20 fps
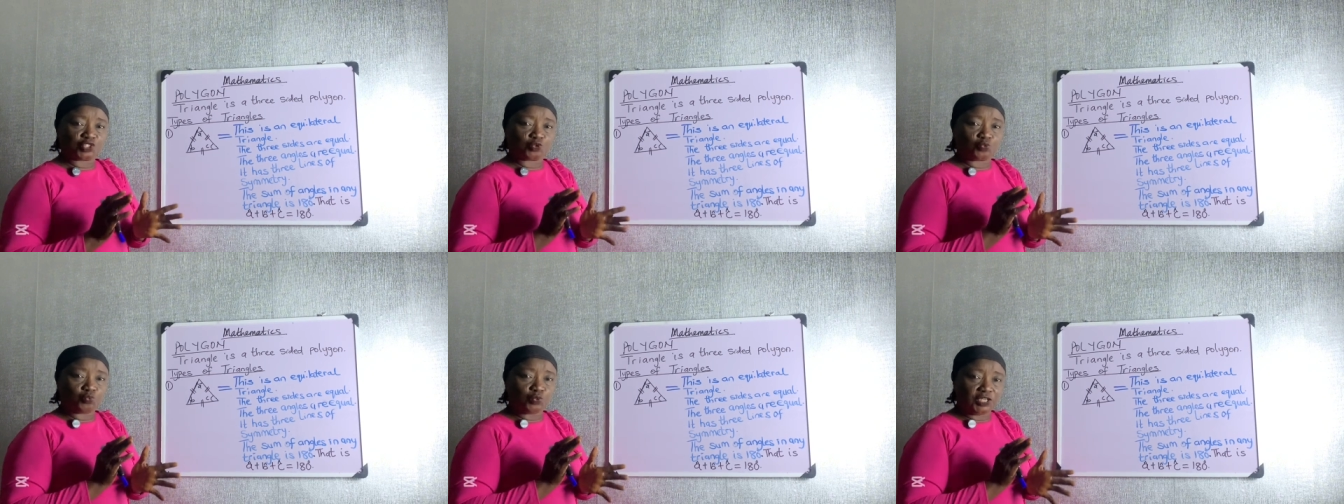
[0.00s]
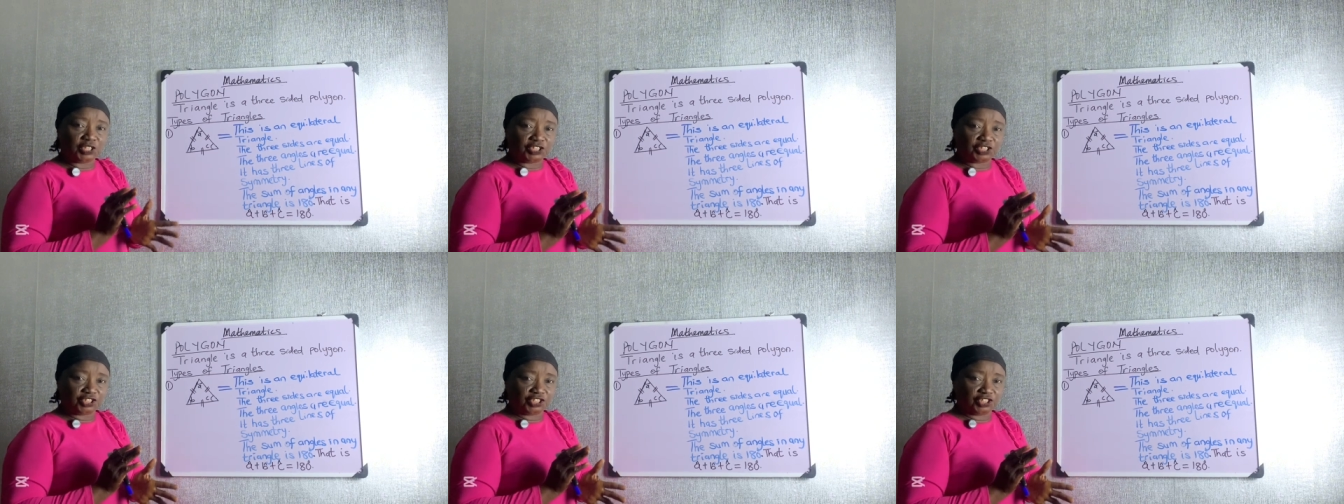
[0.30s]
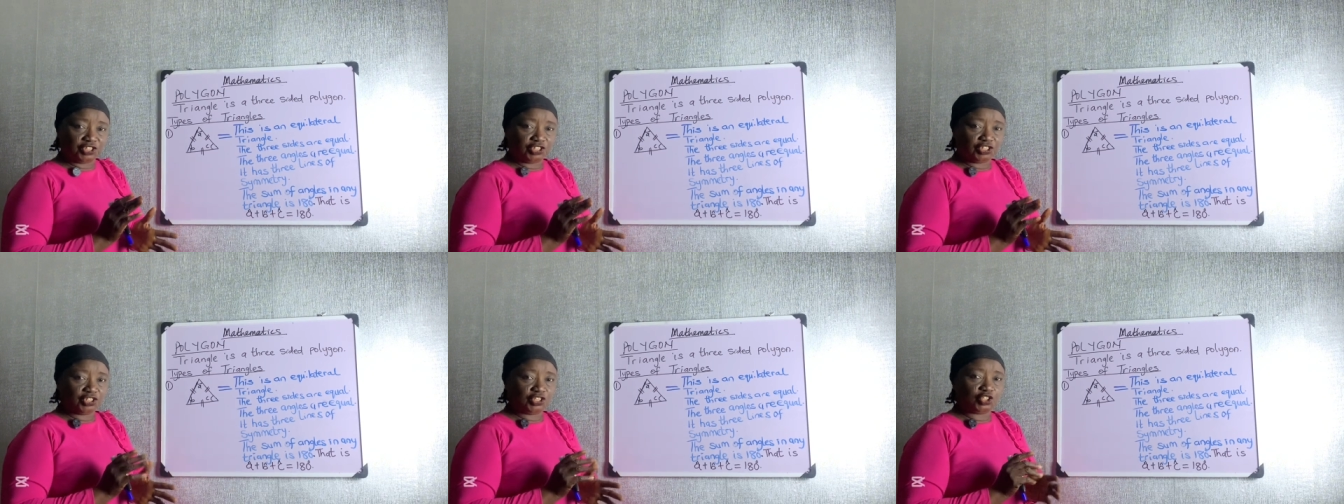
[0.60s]
which
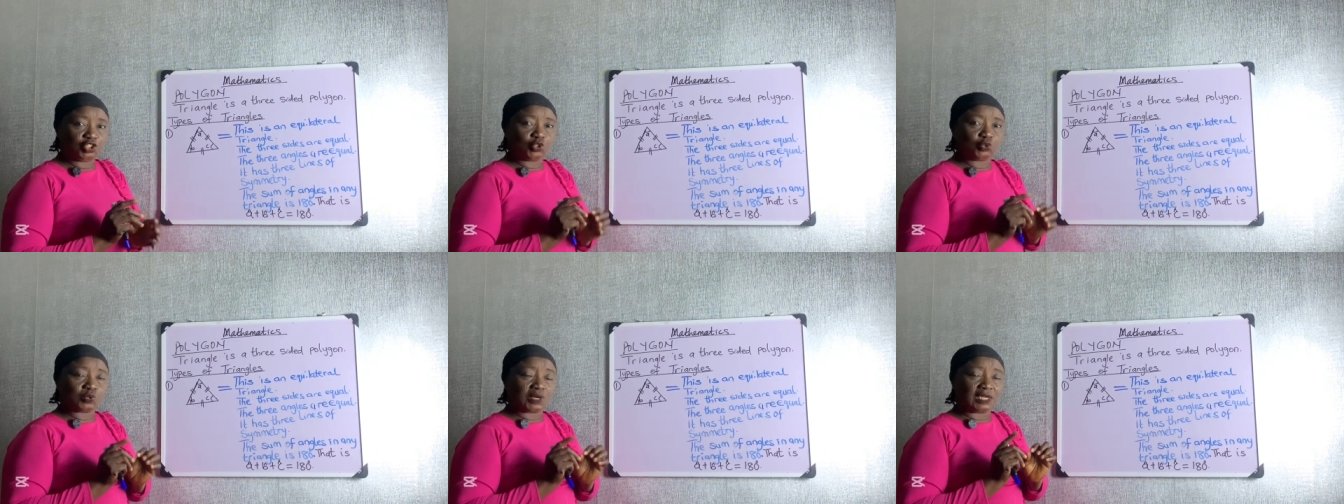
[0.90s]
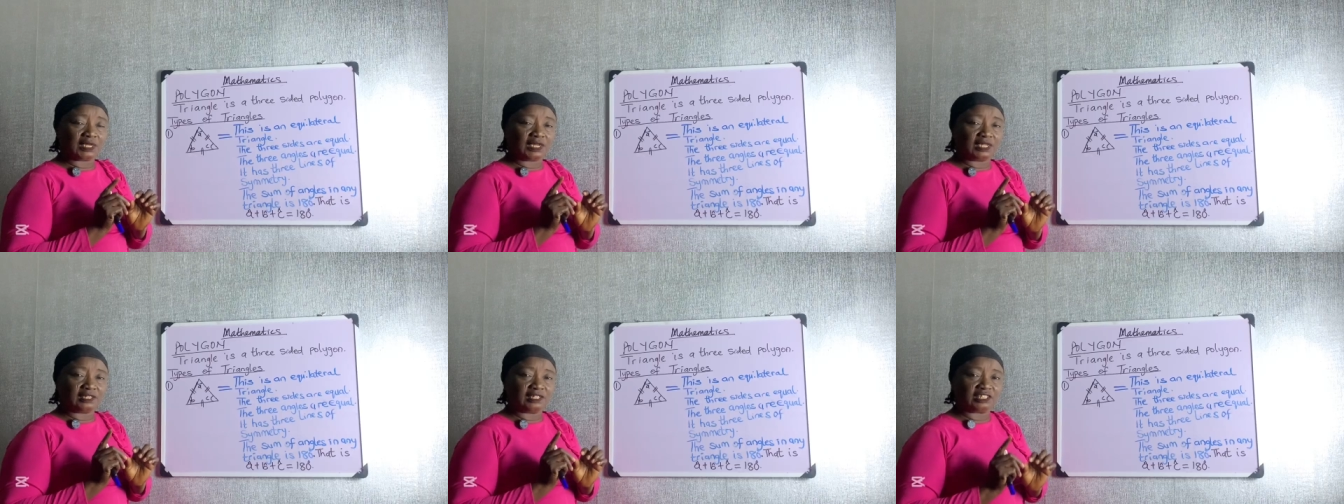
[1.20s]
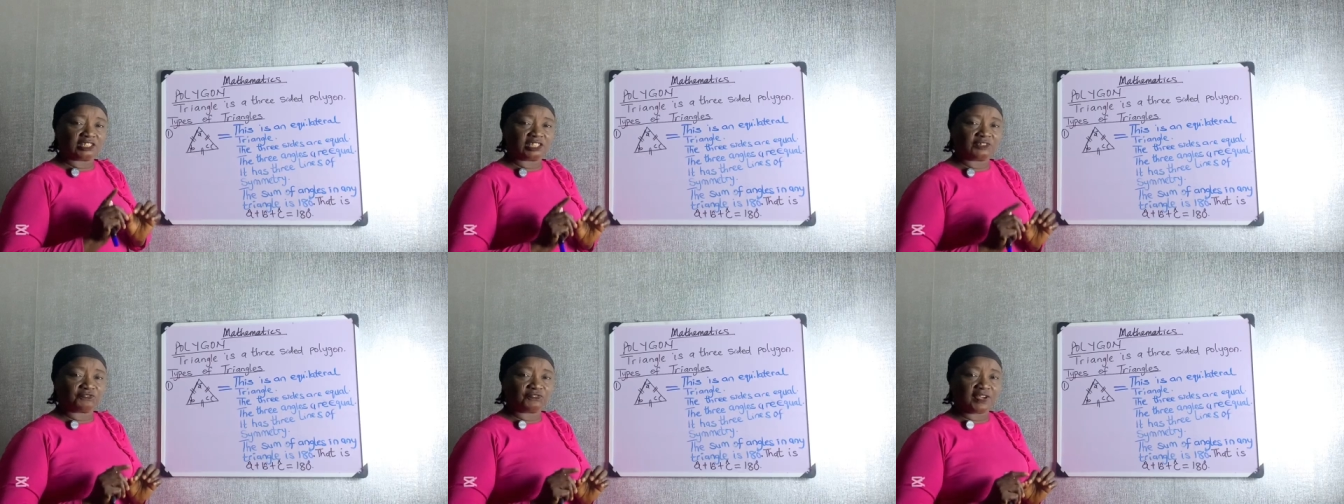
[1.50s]
you can
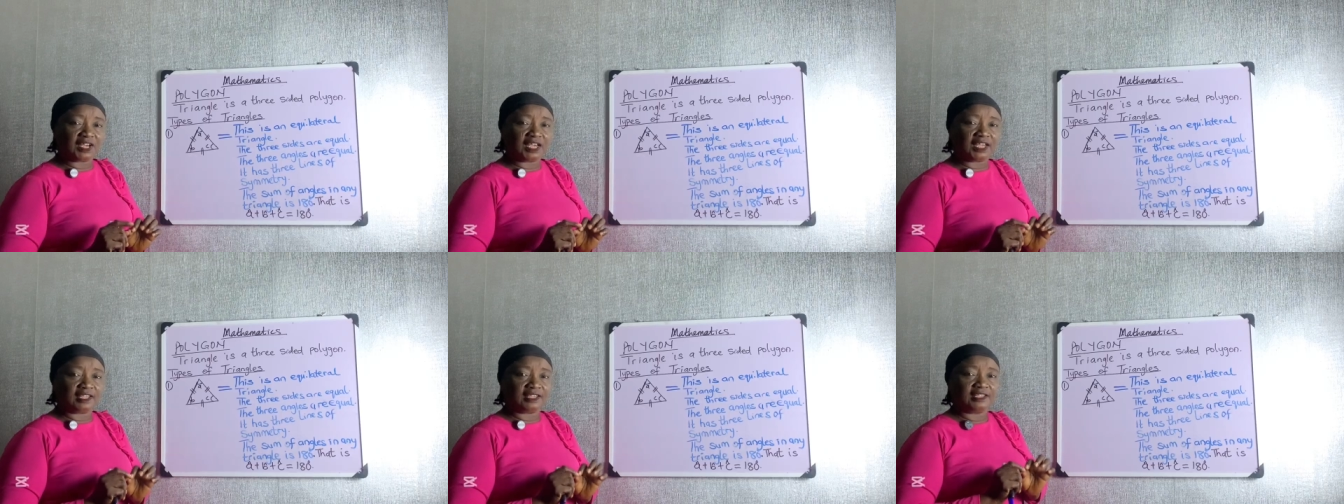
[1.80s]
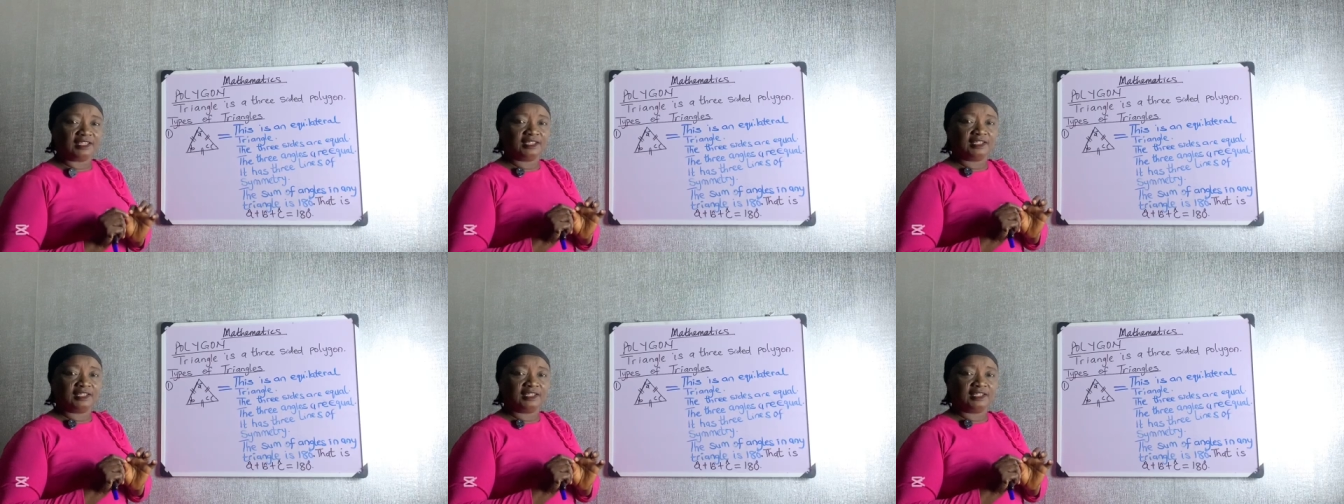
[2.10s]
identify